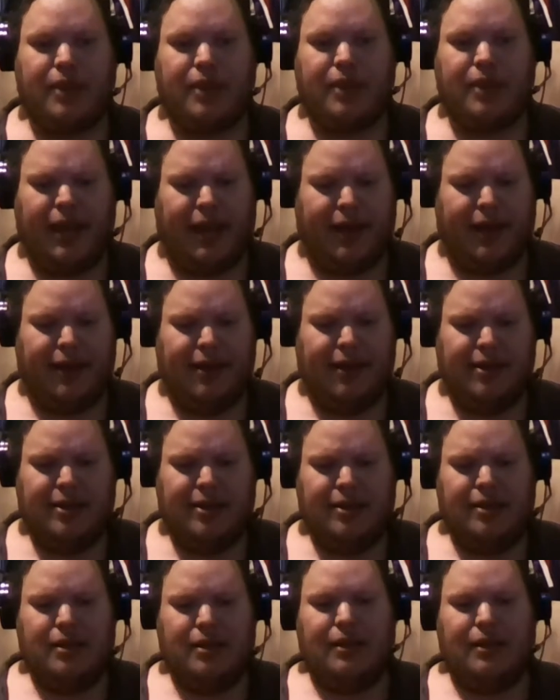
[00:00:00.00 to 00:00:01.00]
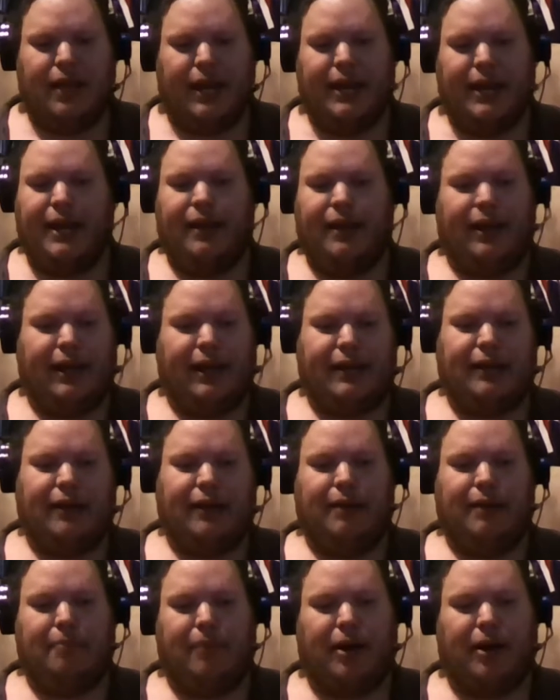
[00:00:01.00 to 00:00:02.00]
Yeah. And then like
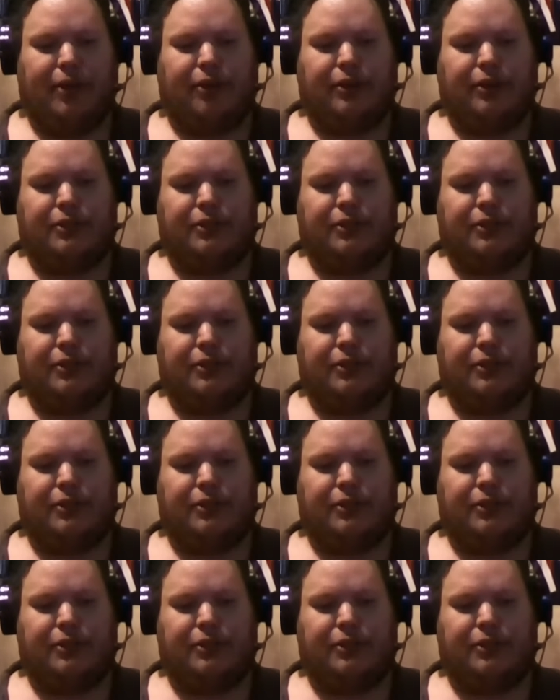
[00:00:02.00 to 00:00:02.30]
a month or